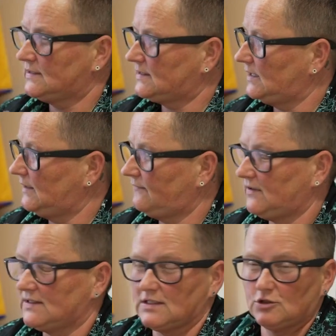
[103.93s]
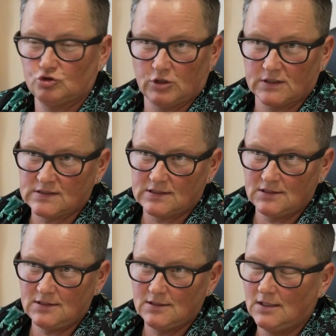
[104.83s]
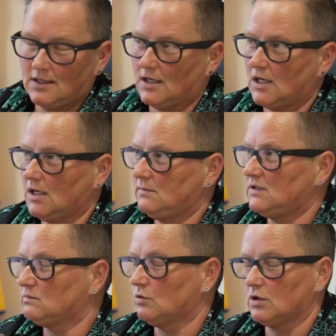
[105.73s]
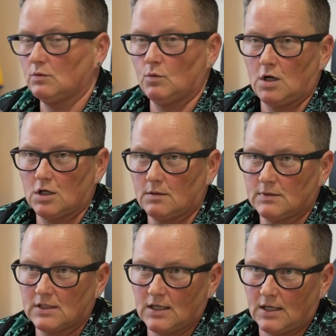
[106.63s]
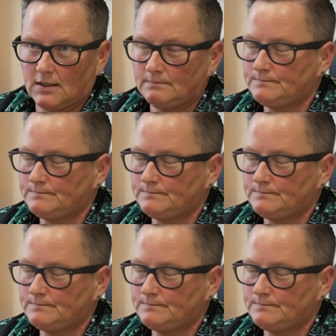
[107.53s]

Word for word: and advocate for you. That is our job. Uh, many people